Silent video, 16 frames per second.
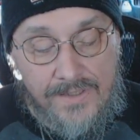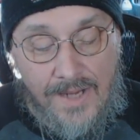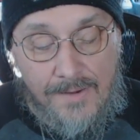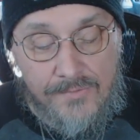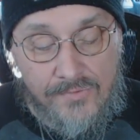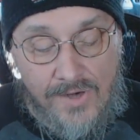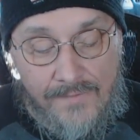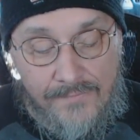
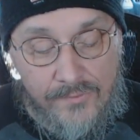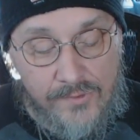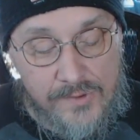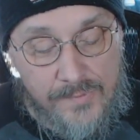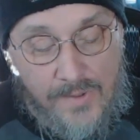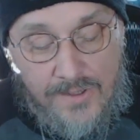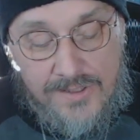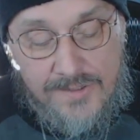Time travel
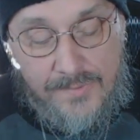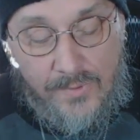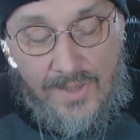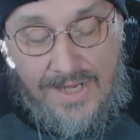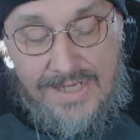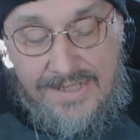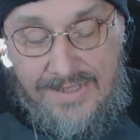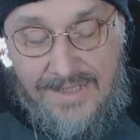is
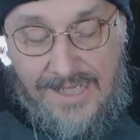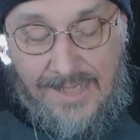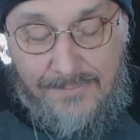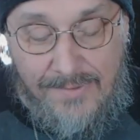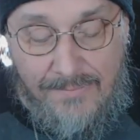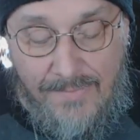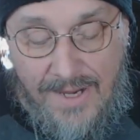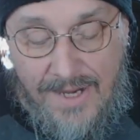possible. Anything
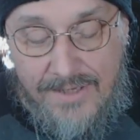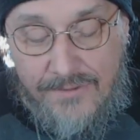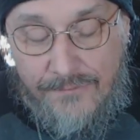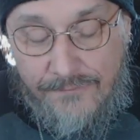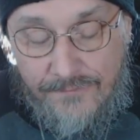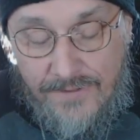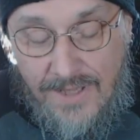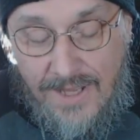can be made
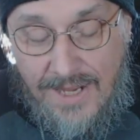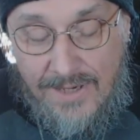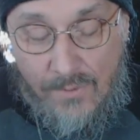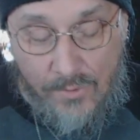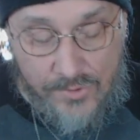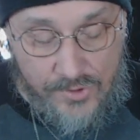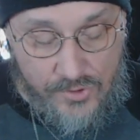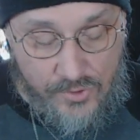to fly
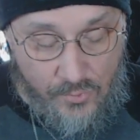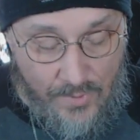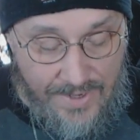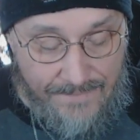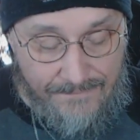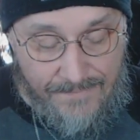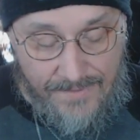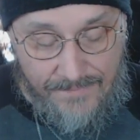or
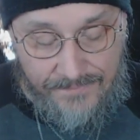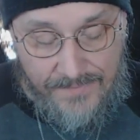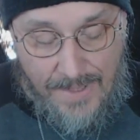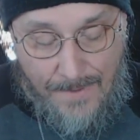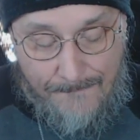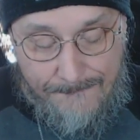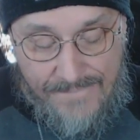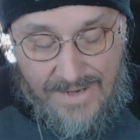swim.
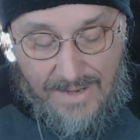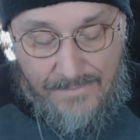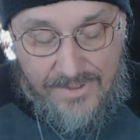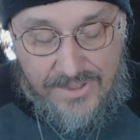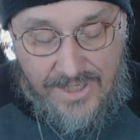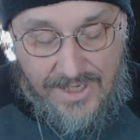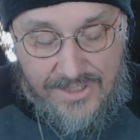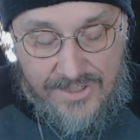
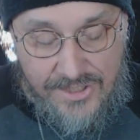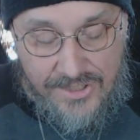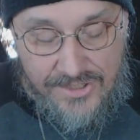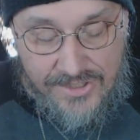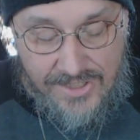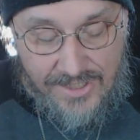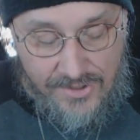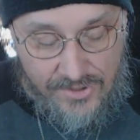Babbage
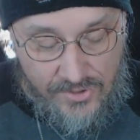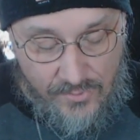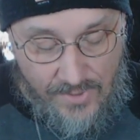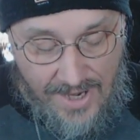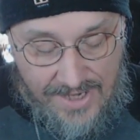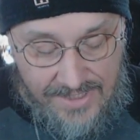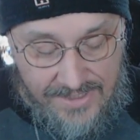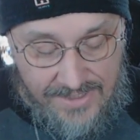engines can do
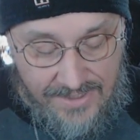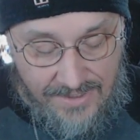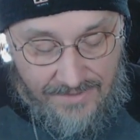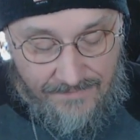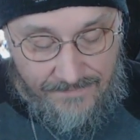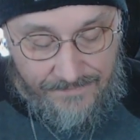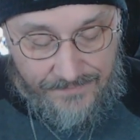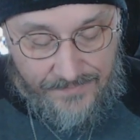
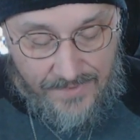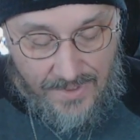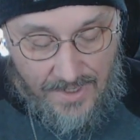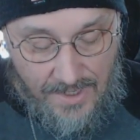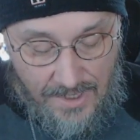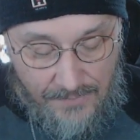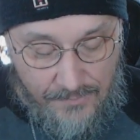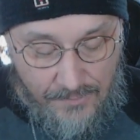anything.
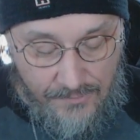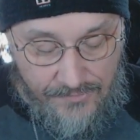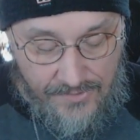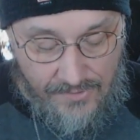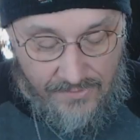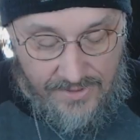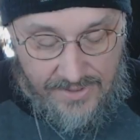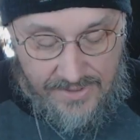Other
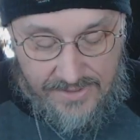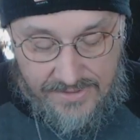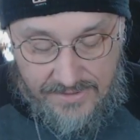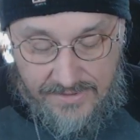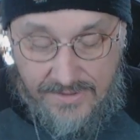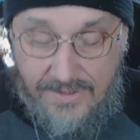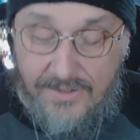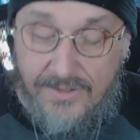theories,
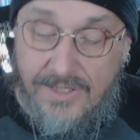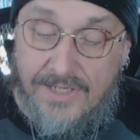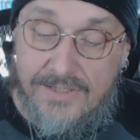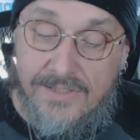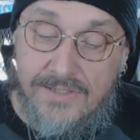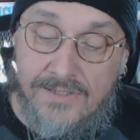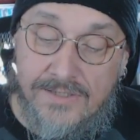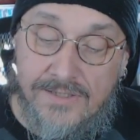and then it
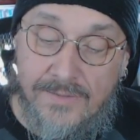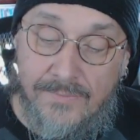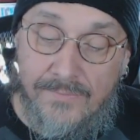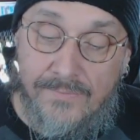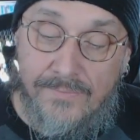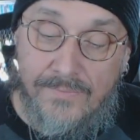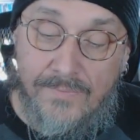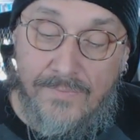gets into
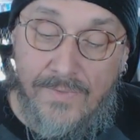some